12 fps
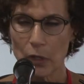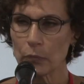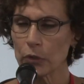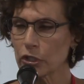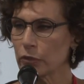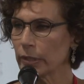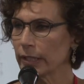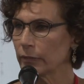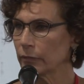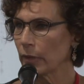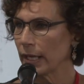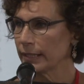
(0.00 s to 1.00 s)
We're doing,
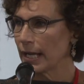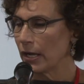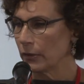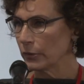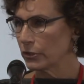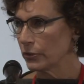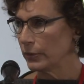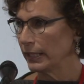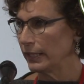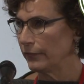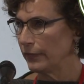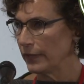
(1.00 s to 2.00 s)
right now, we're doing
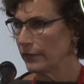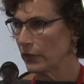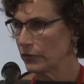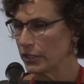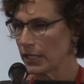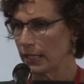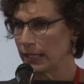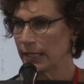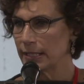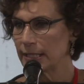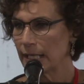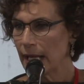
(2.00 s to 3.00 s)
in vivo
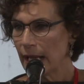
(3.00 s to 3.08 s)
studies